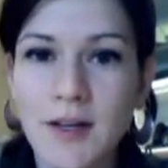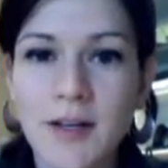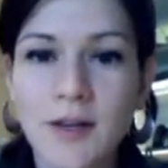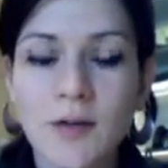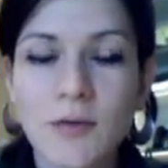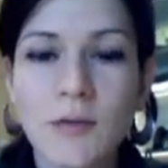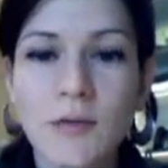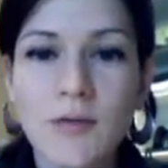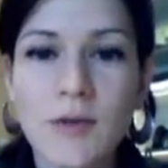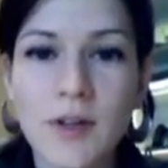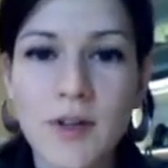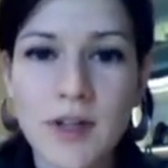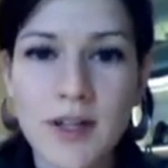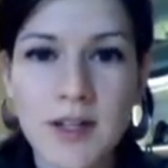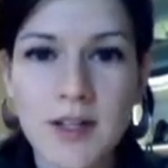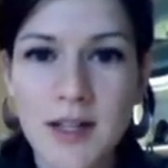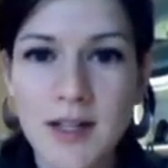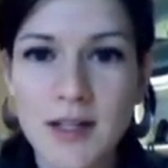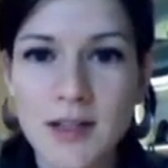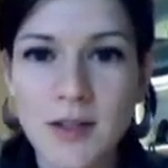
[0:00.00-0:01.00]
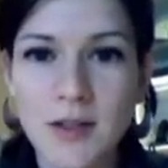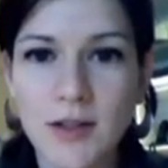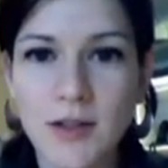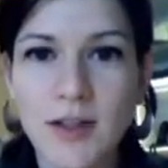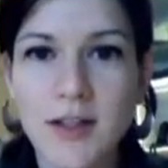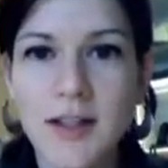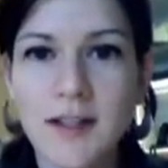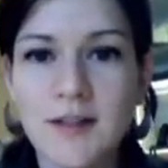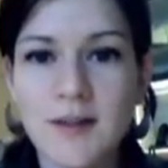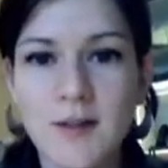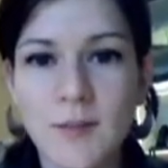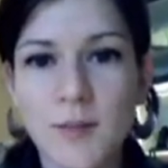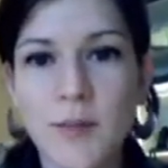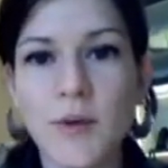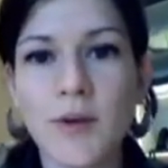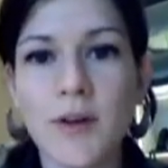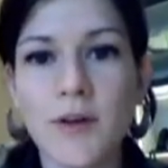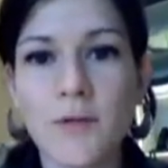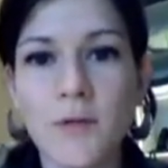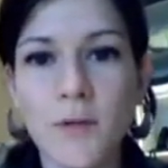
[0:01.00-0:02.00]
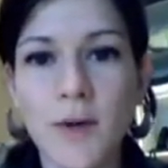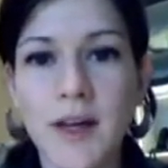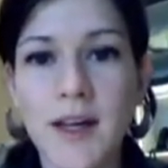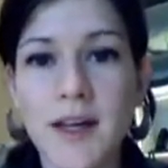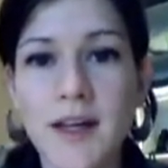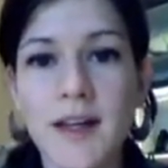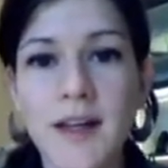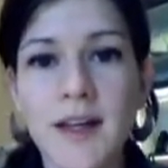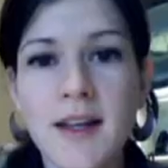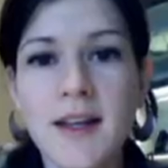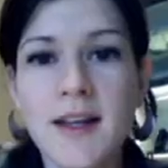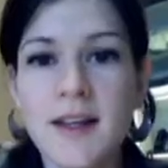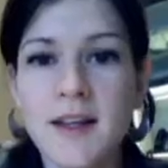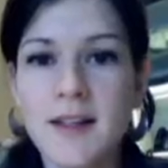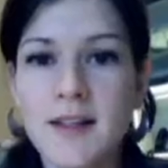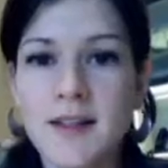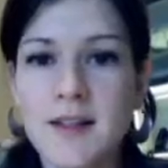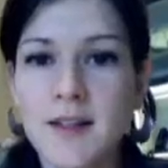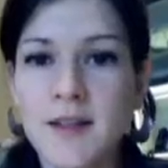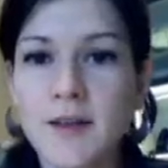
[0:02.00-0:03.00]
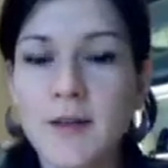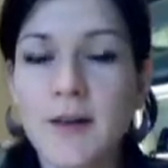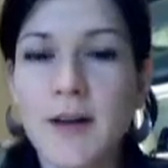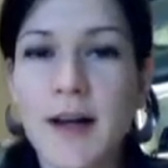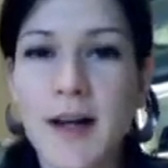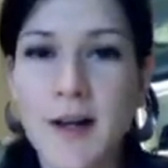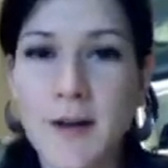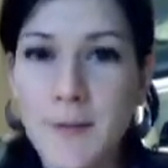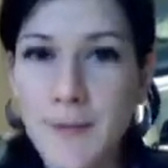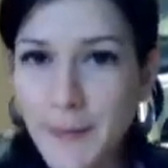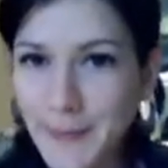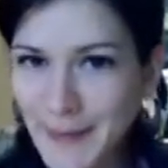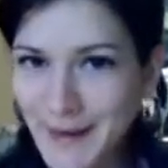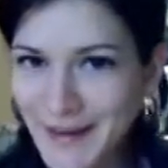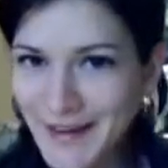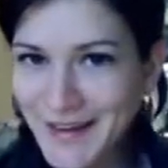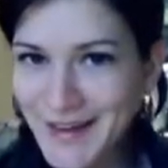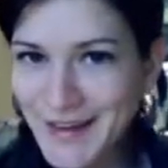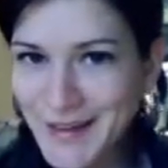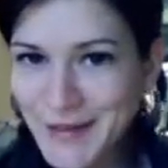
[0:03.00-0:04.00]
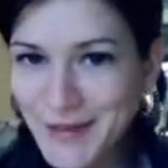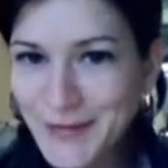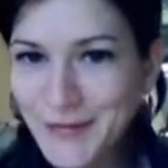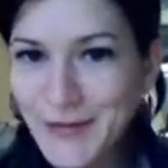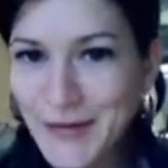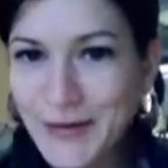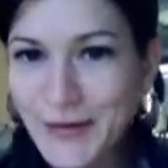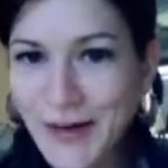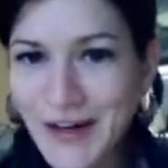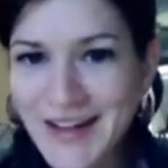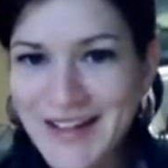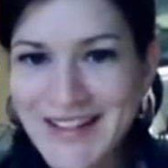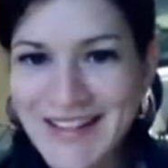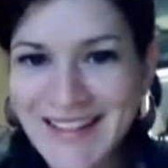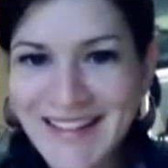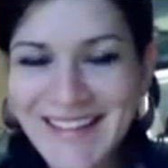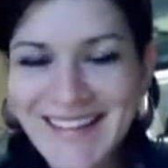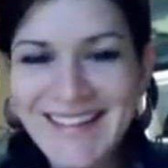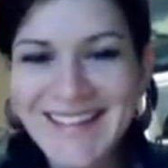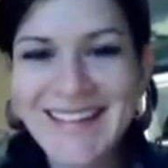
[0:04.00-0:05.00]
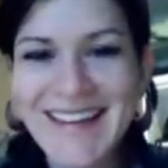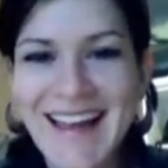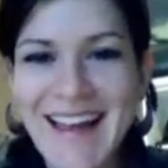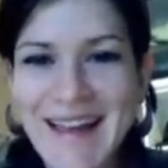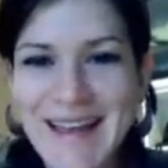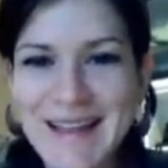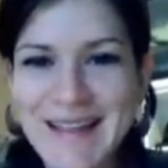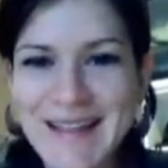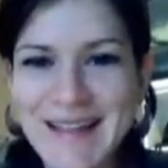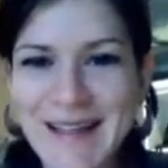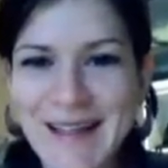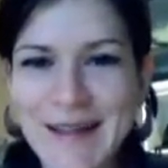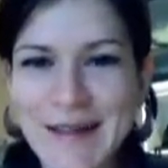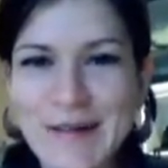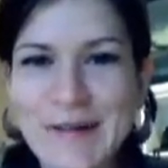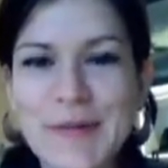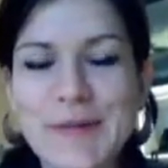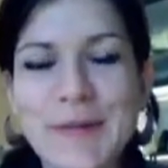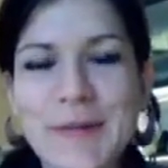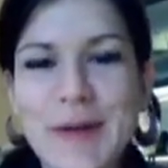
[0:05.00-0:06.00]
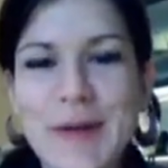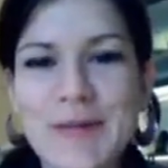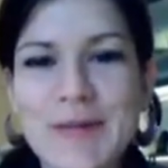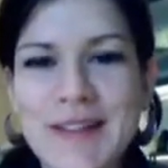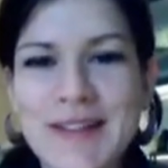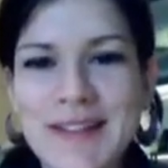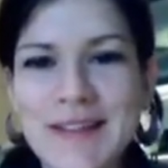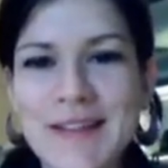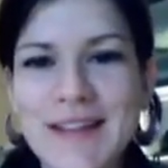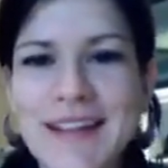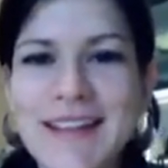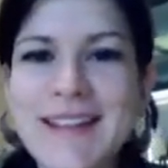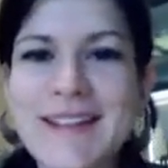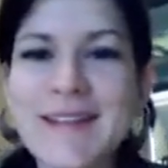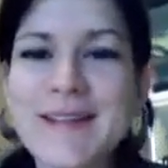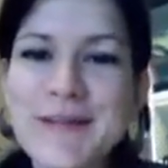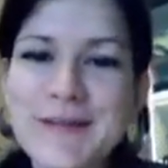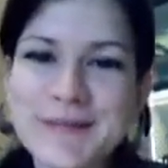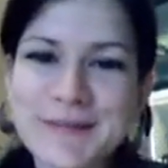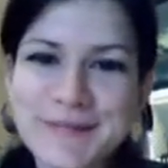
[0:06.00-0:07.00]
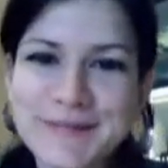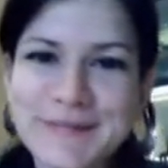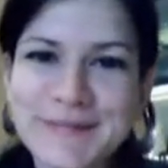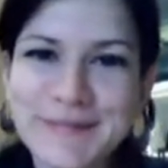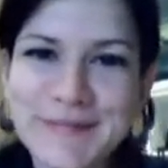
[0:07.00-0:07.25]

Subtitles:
in a really gentle and supportive way. So thank you for watching, and hope to see you again soon.